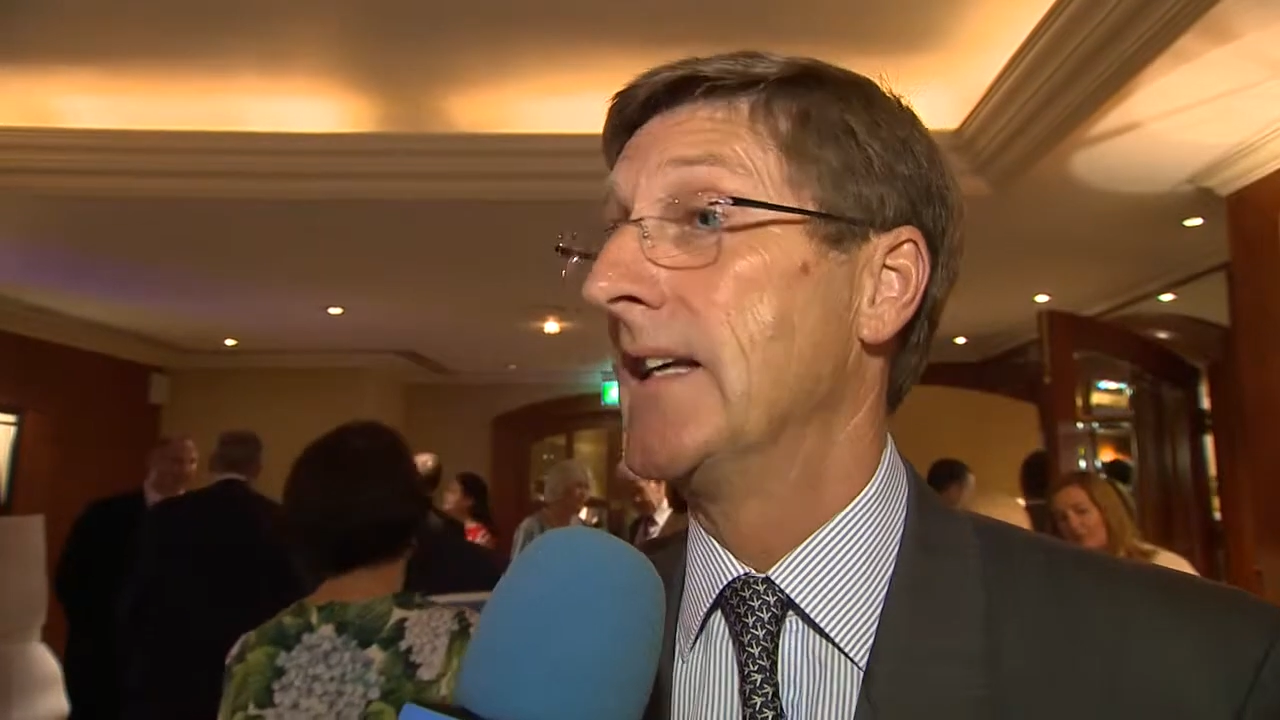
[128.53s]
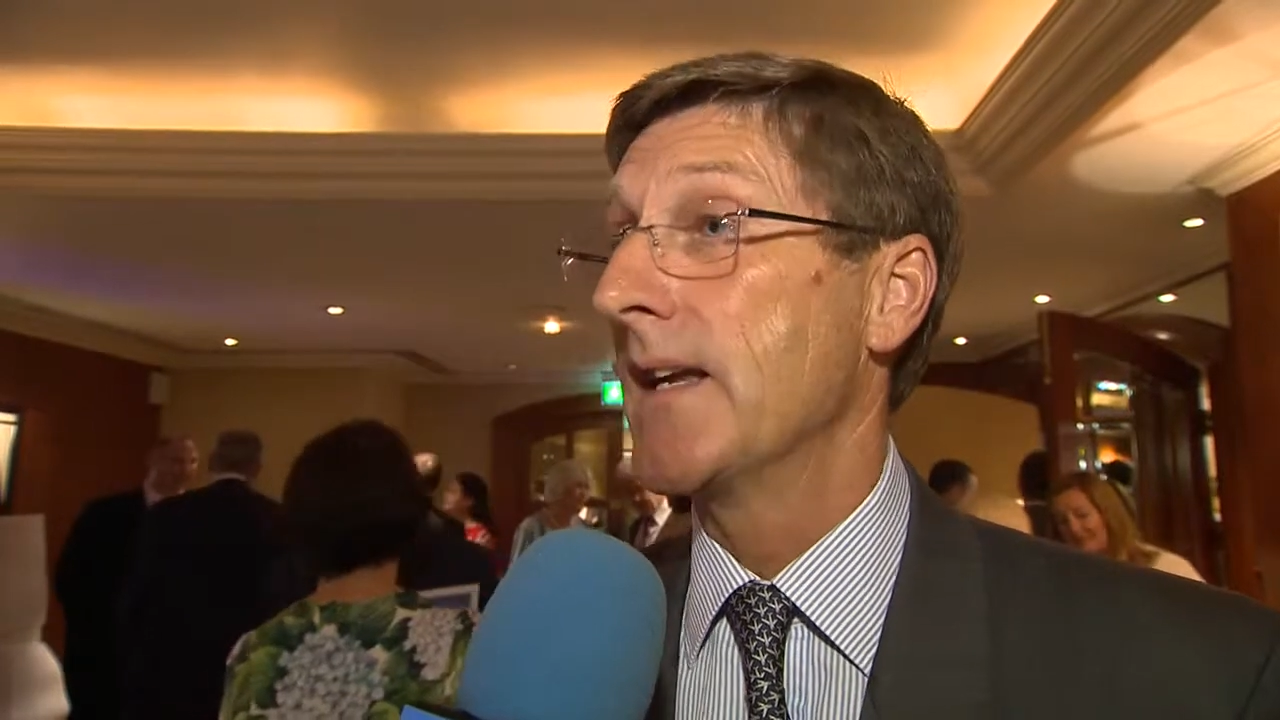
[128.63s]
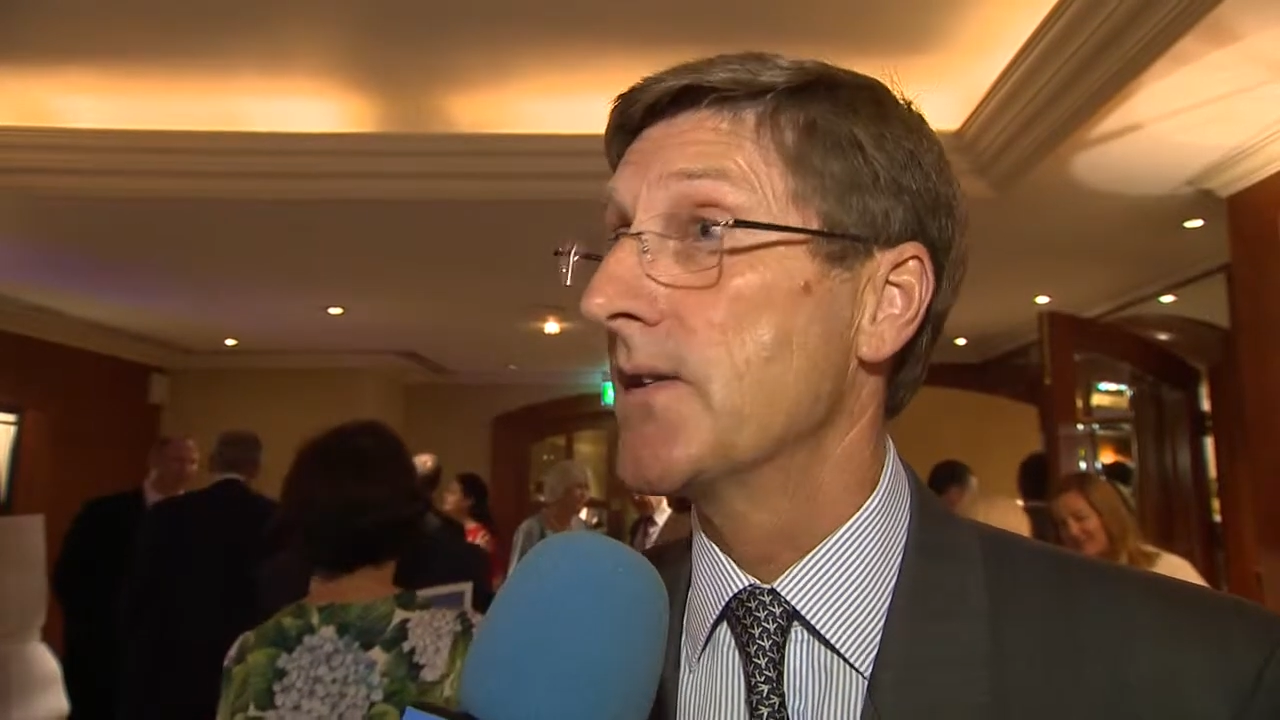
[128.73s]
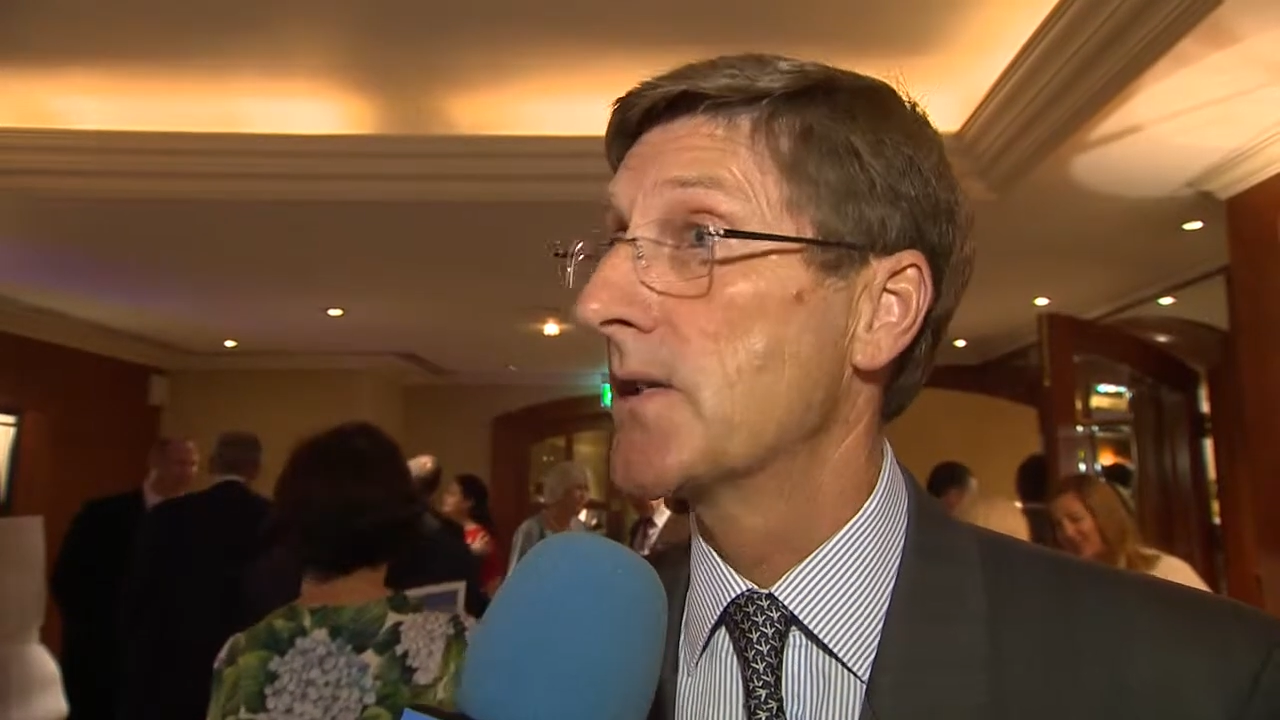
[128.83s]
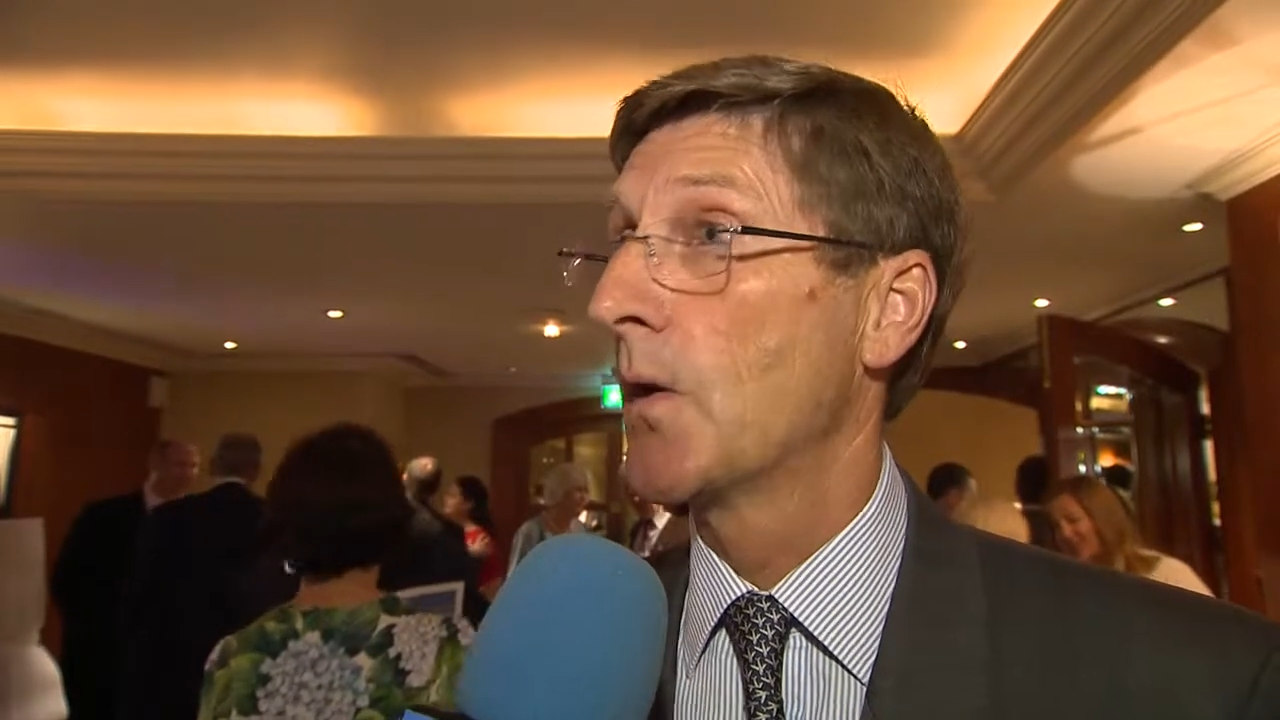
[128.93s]

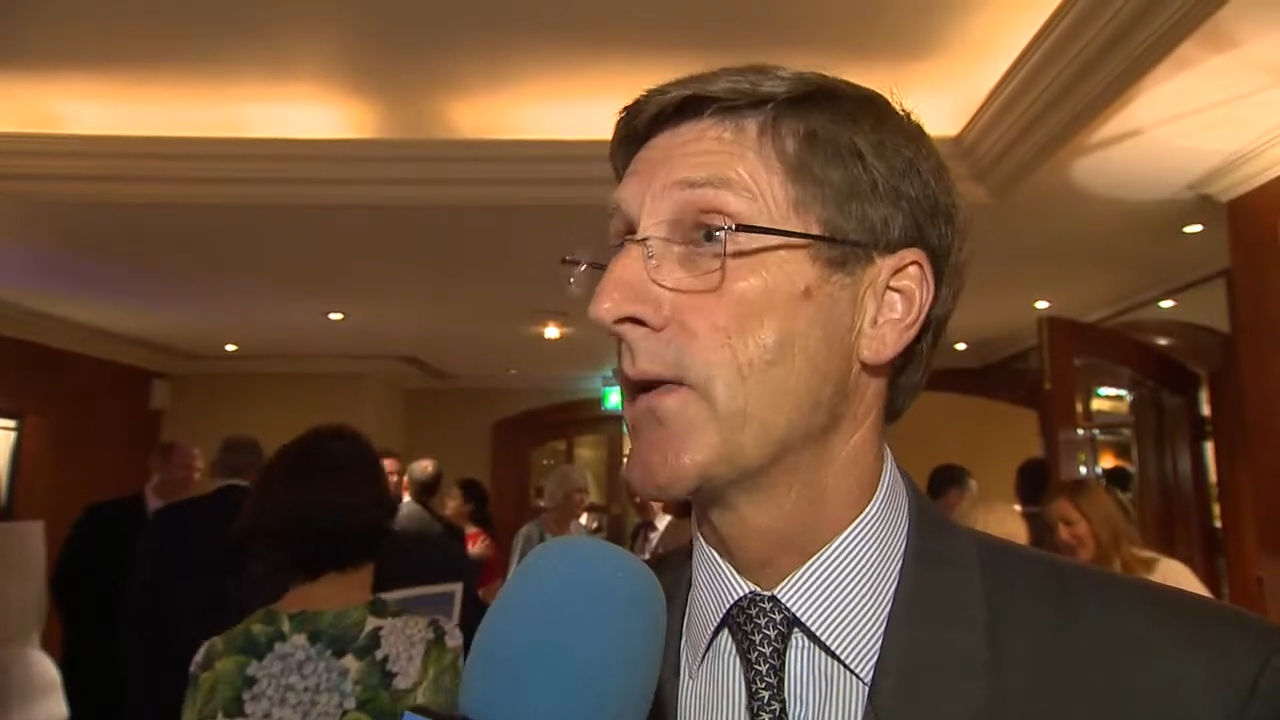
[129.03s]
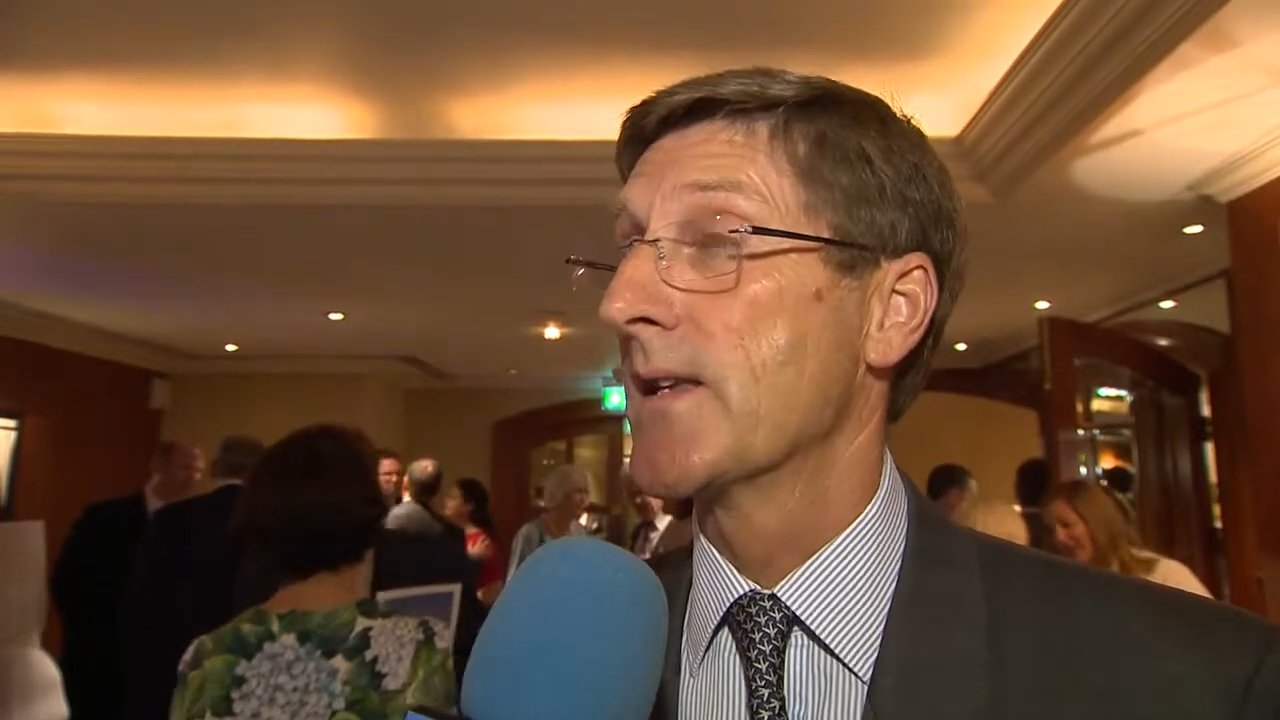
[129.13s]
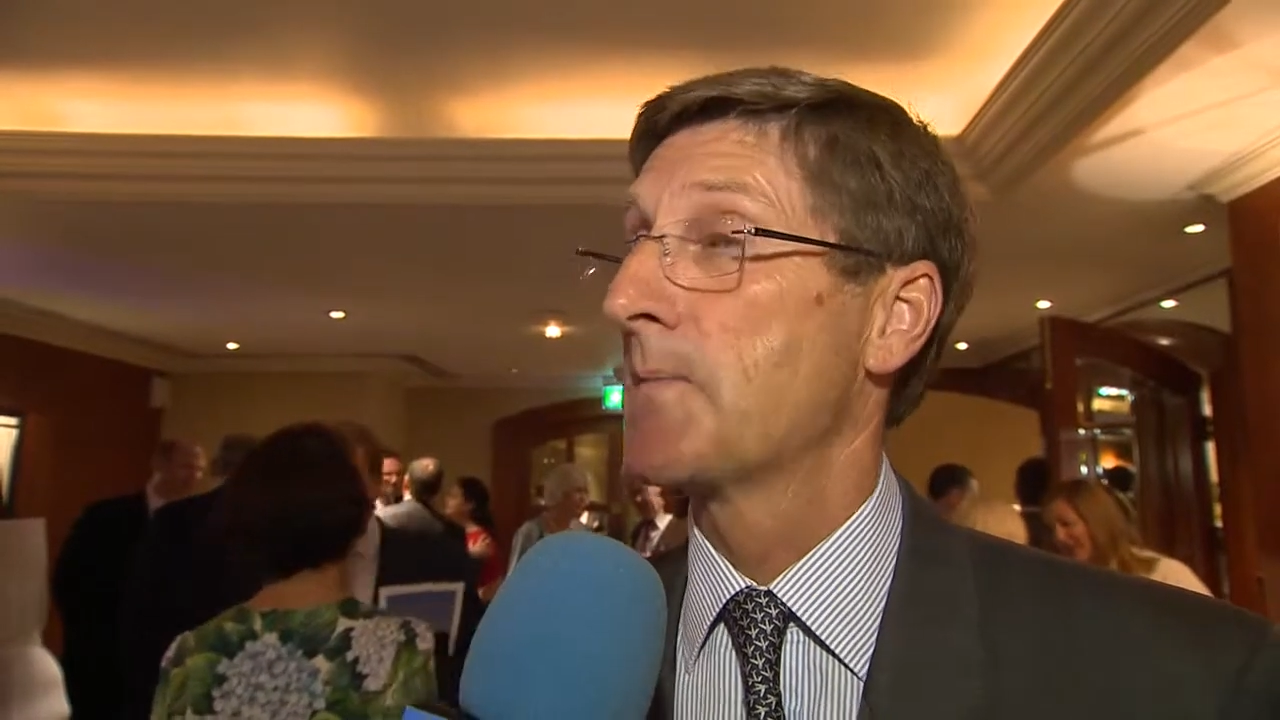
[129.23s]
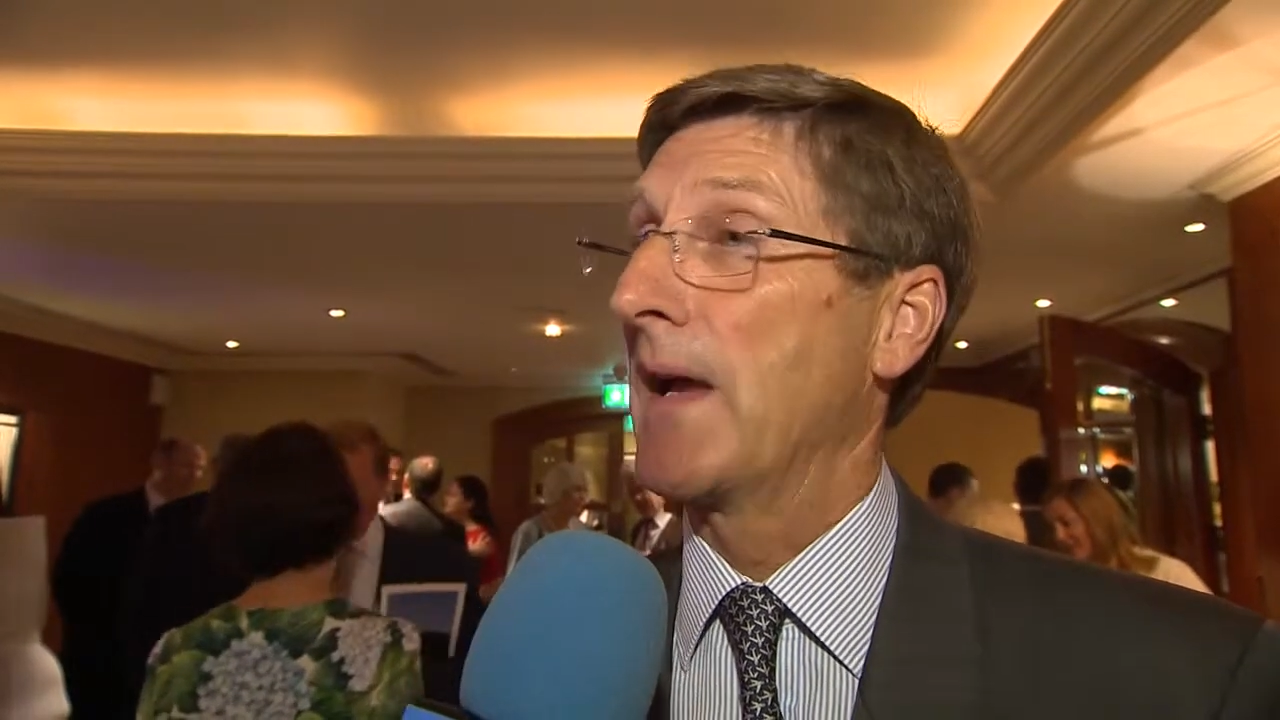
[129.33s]
enjoy the